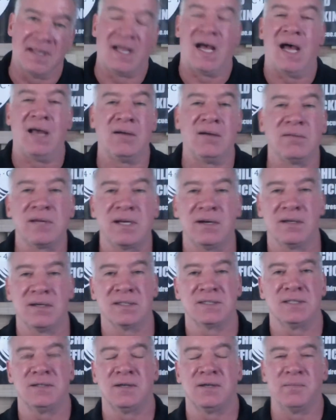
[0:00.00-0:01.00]
I don't care to
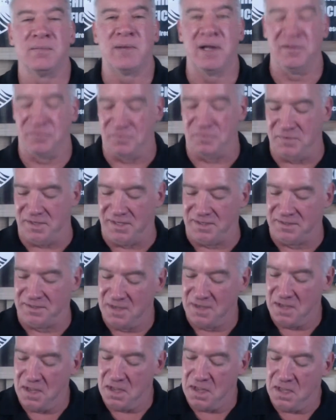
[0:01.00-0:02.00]
see her on my feed.
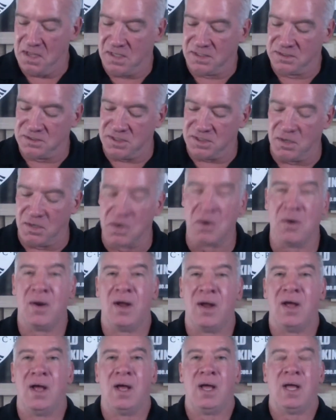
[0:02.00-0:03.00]
So
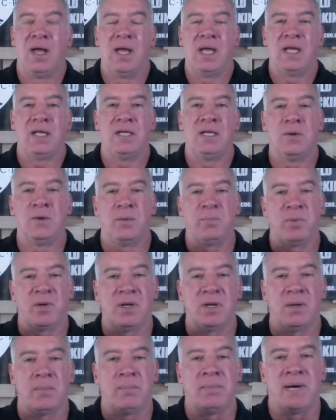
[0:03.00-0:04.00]
you would
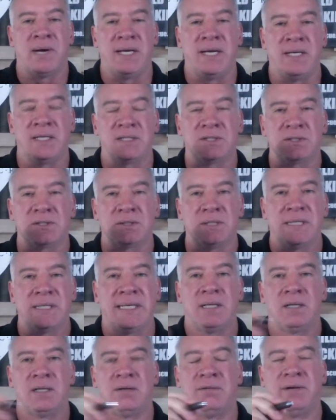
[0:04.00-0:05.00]
put minus
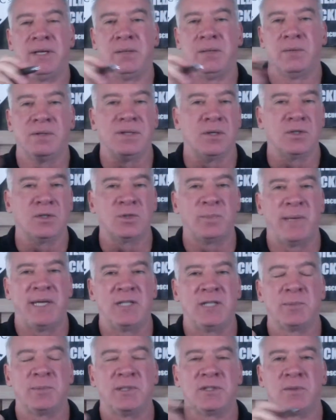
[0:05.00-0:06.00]
Hillary with no
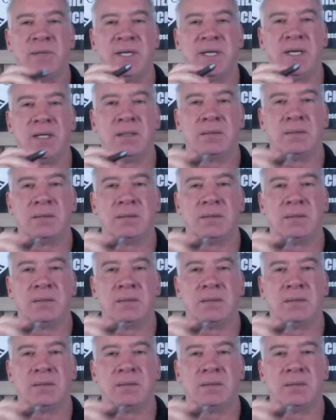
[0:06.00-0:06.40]
space between it.